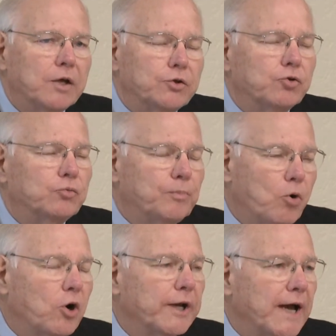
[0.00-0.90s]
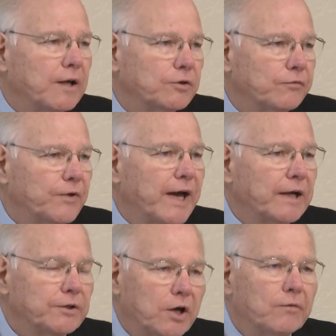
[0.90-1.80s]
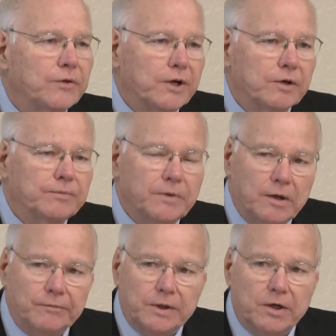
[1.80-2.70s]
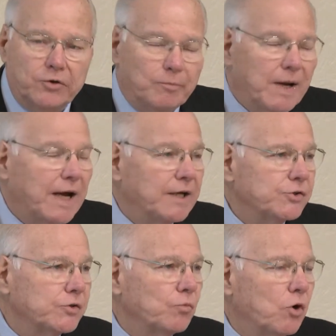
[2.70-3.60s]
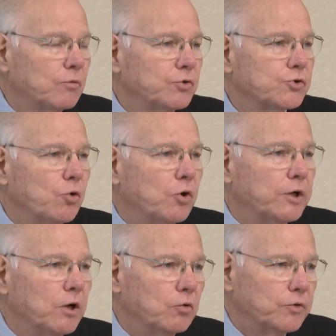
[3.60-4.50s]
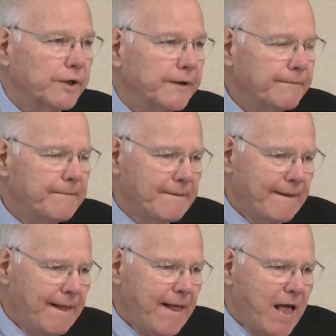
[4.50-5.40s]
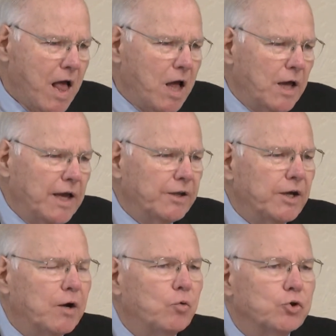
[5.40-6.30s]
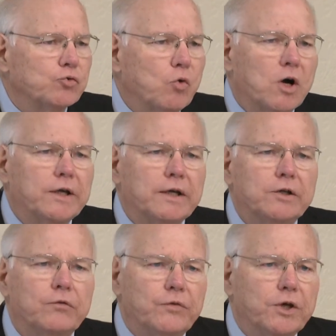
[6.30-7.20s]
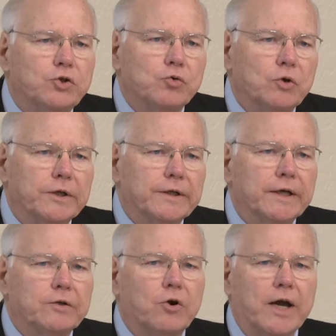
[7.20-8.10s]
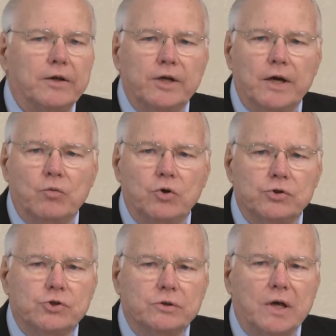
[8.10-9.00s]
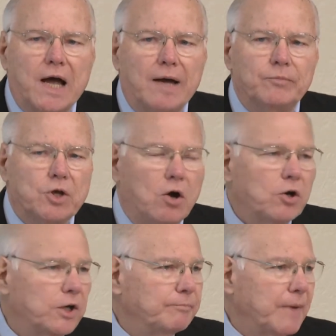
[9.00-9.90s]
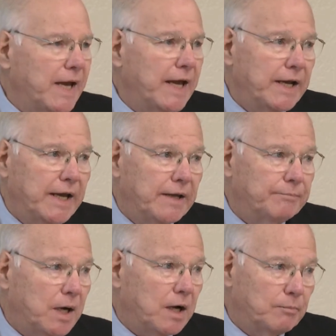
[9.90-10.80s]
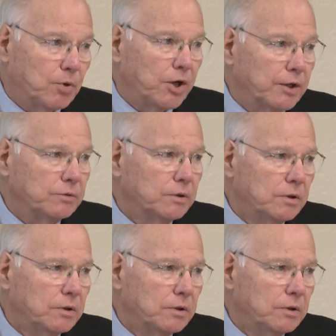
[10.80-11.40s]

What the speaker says: to point out the fact of their demise and what was going on there. And there was one individual in that crowd that was, I'm talking, mad at Bob Brown.